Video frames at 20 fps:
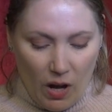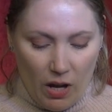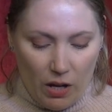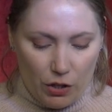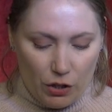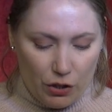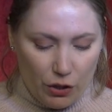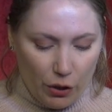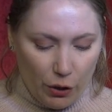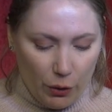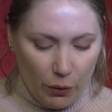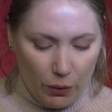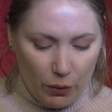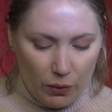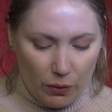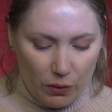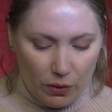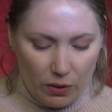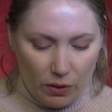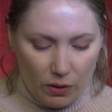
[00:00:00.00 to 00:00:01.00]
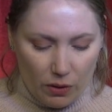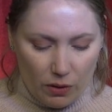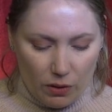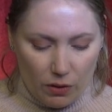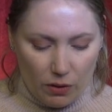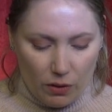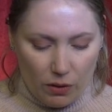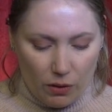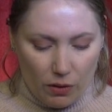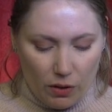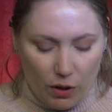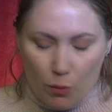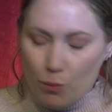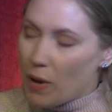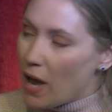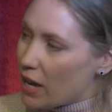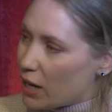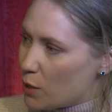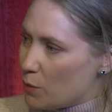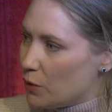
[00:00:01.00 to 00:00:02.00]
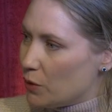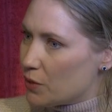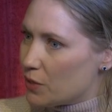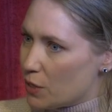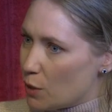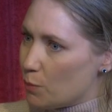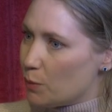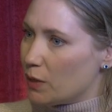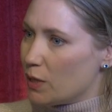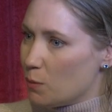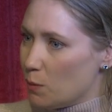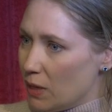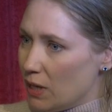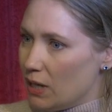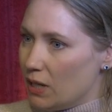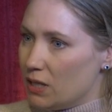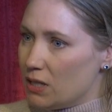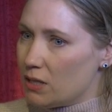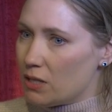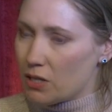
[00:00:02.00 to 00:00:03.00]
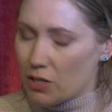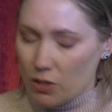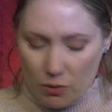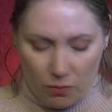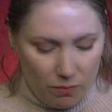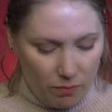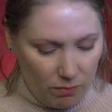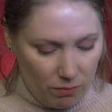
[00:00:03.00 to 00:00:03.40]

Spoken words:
So impeccable simply means